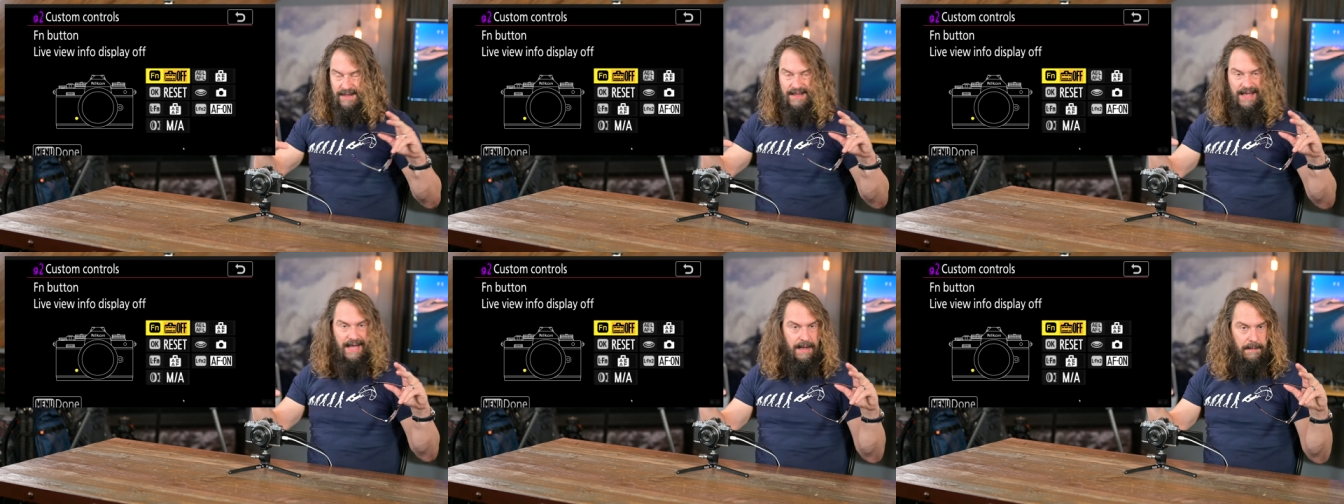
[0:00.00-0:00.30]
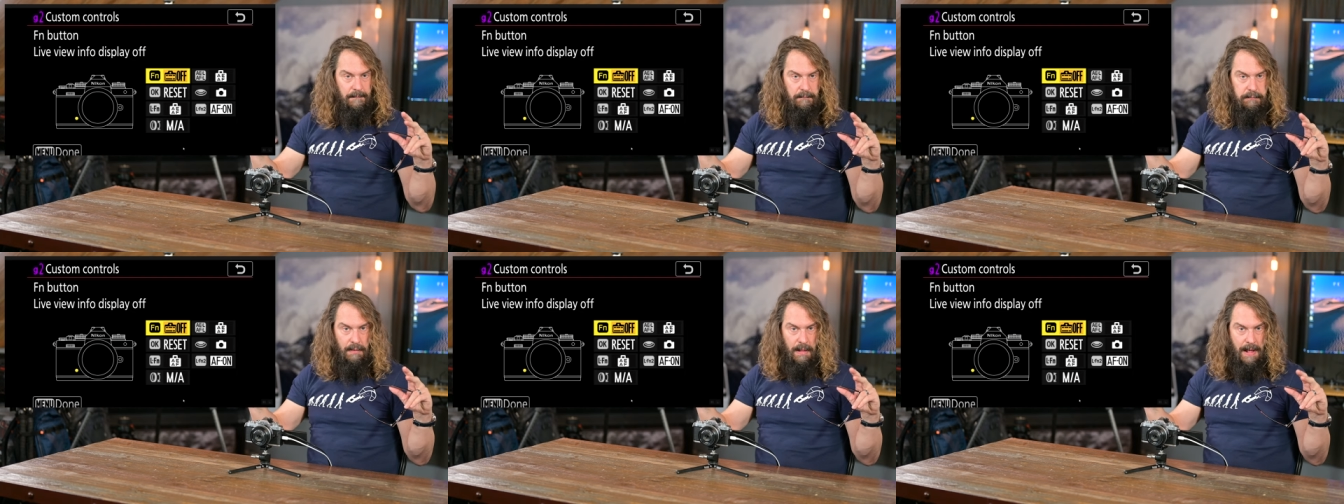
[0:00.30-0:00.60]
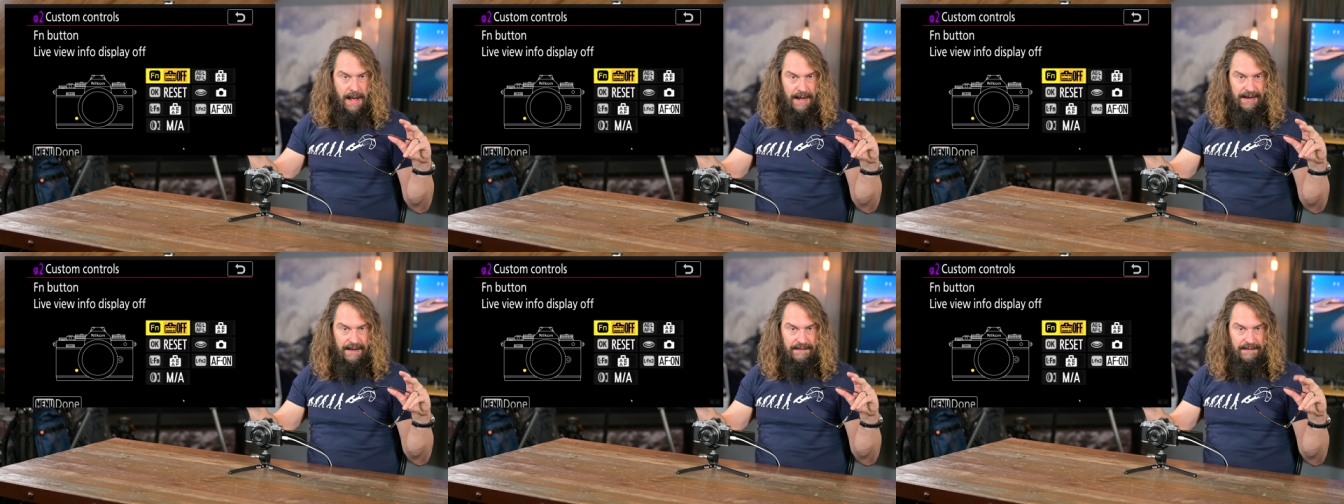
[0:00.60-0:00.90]
kind of
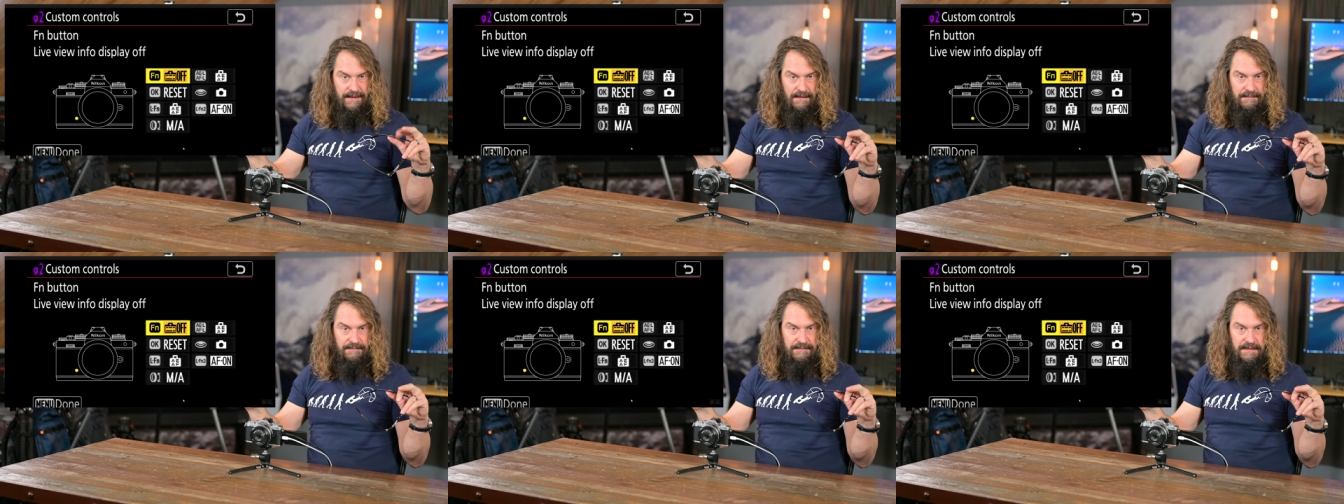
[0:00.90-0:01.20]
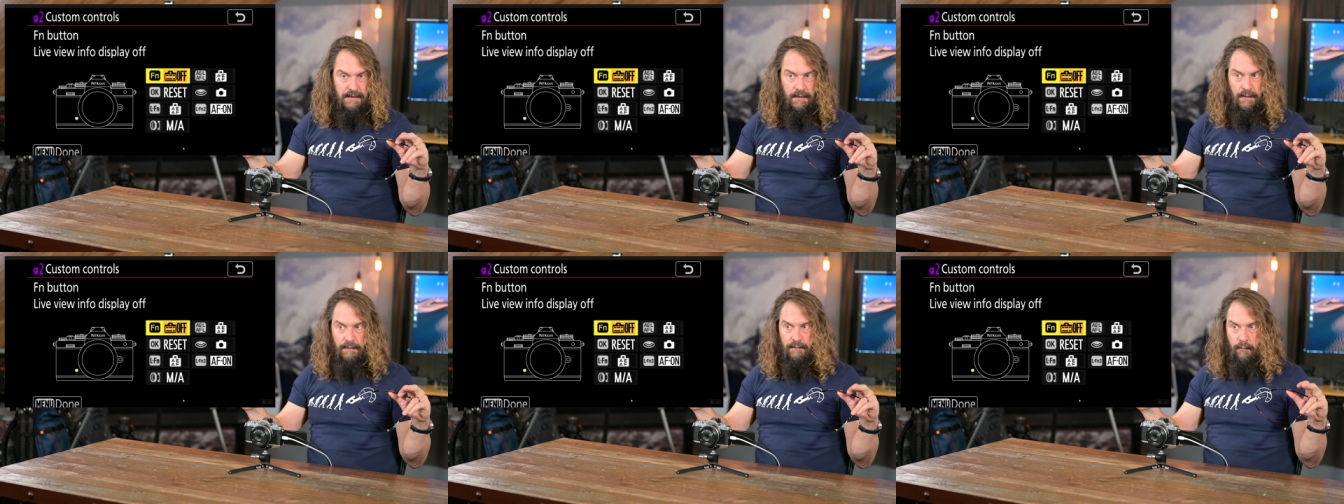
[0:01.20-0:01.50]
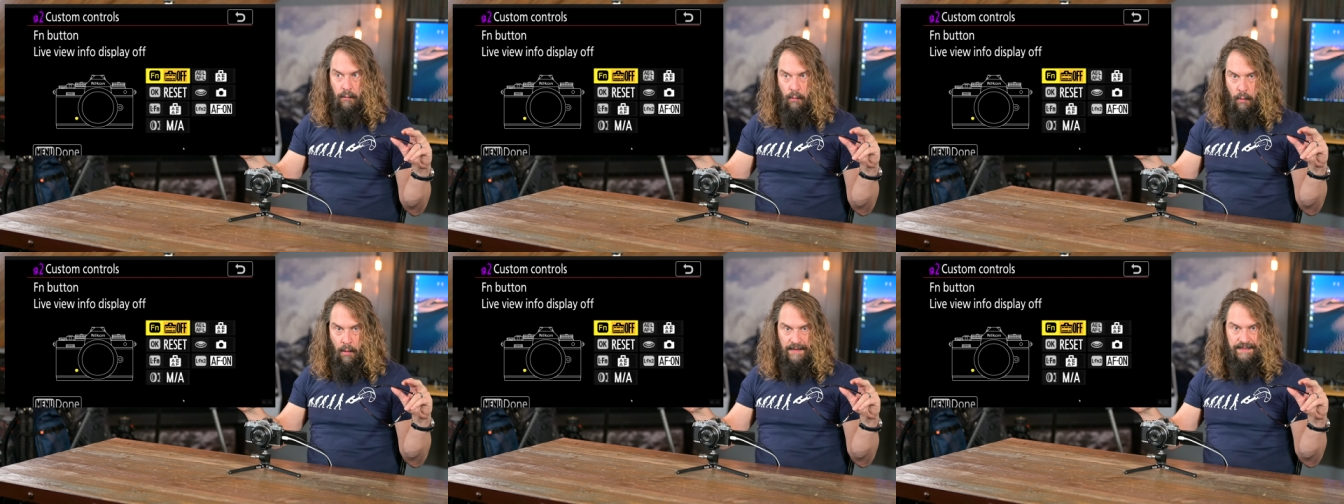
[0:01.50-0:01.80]
blocking their view
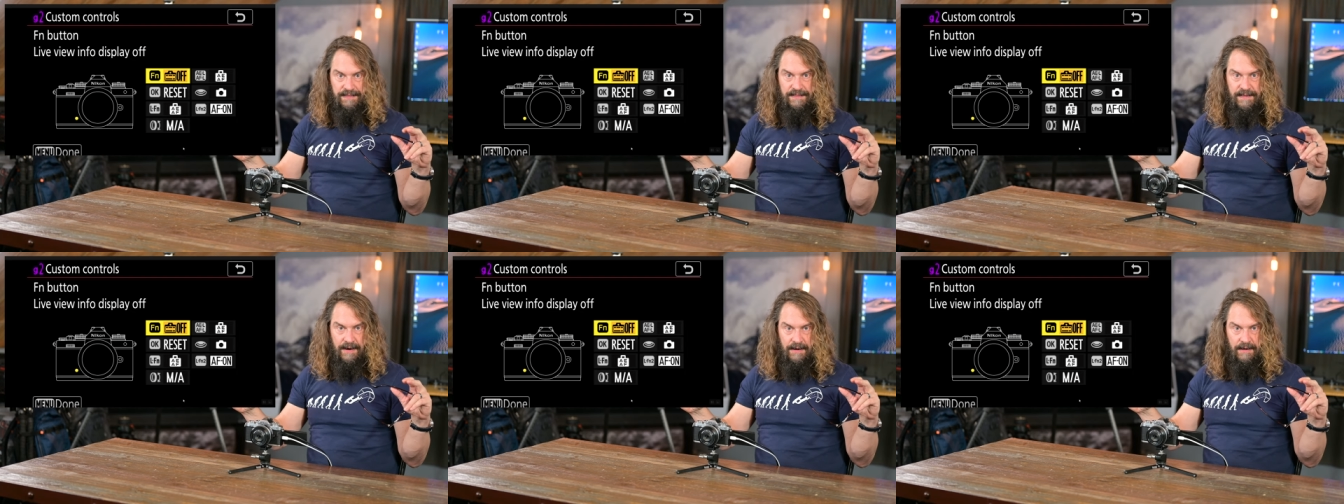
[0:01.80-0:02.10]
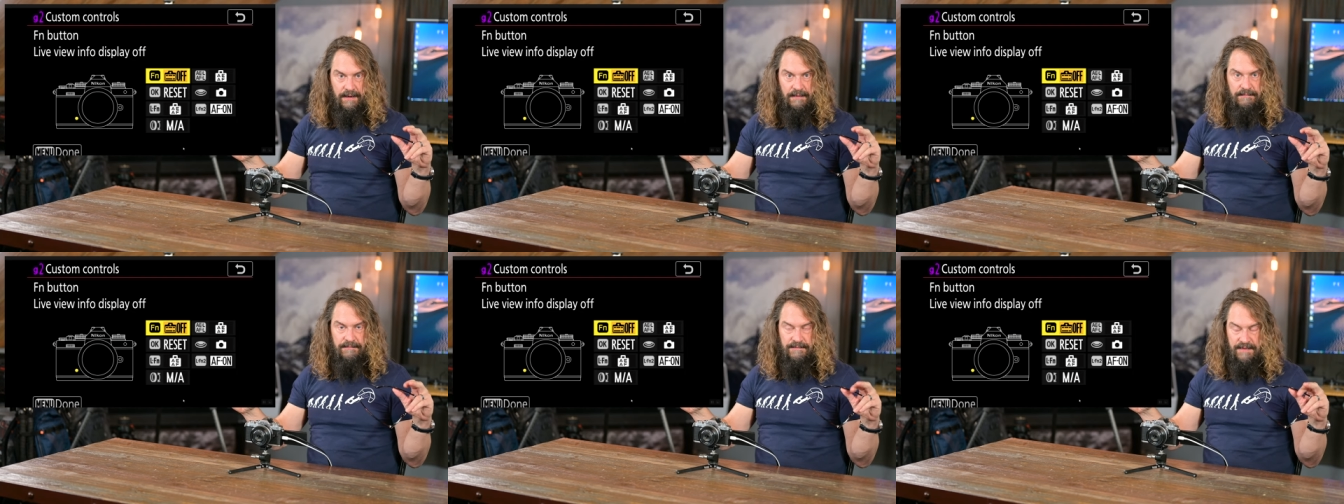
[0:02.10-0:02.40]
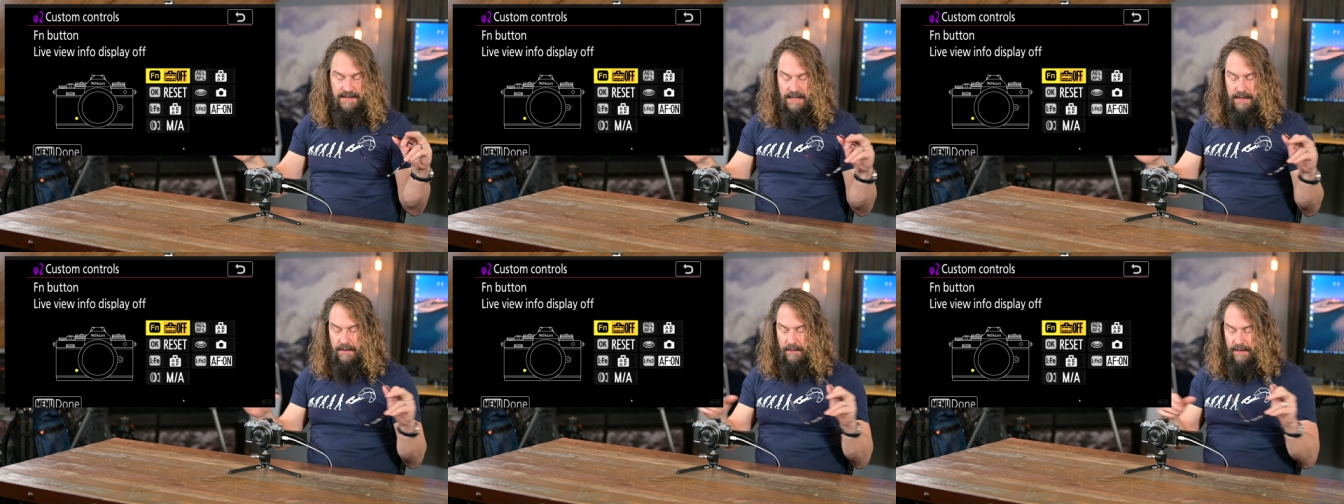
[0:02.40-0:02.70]
of what they're
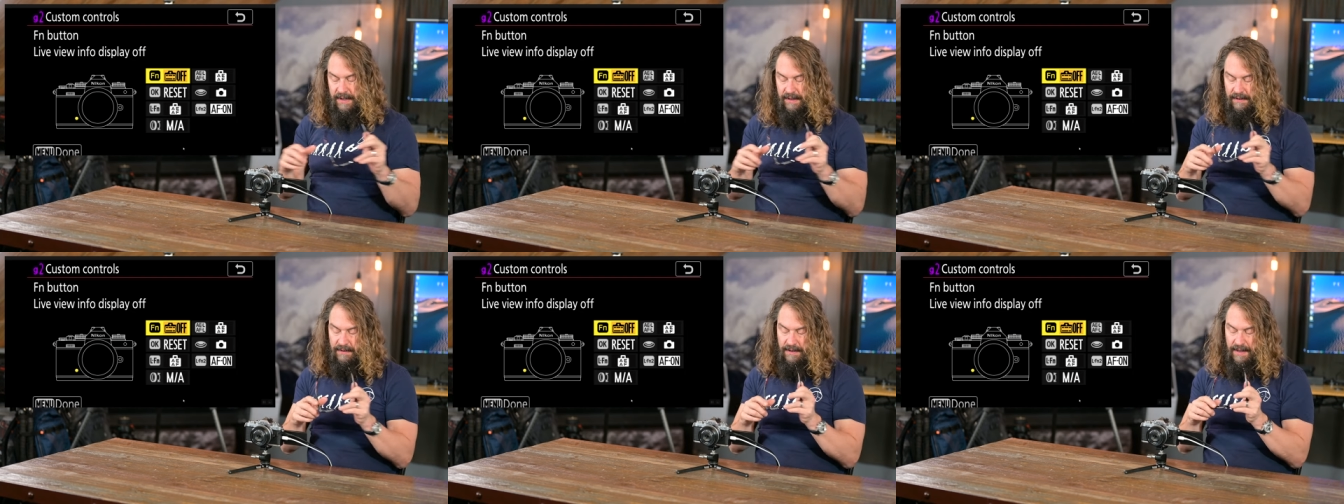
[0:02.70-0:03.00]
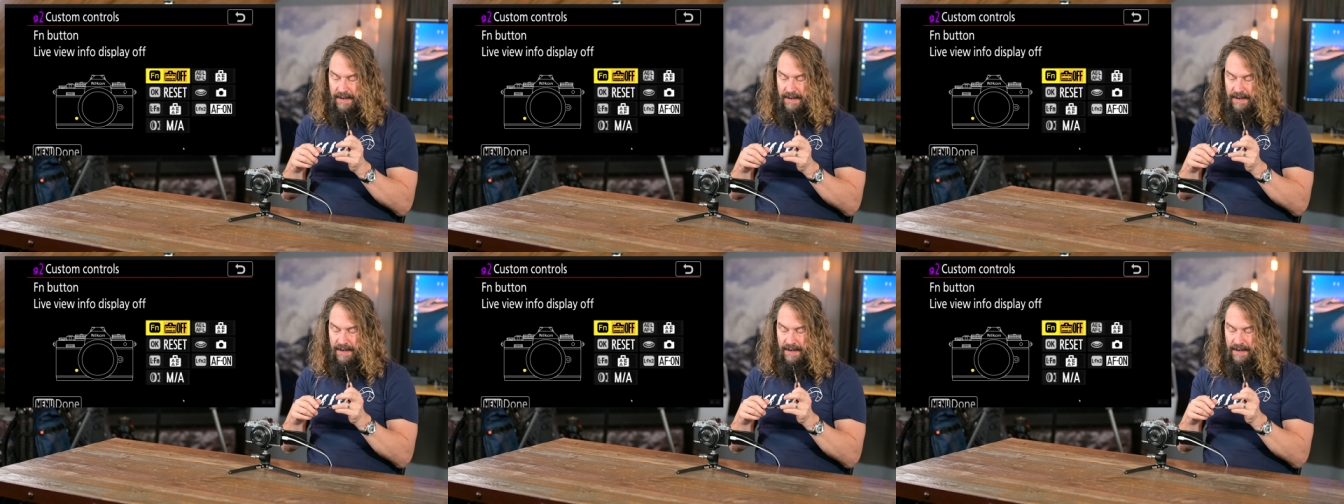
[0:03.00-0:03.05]
videoing.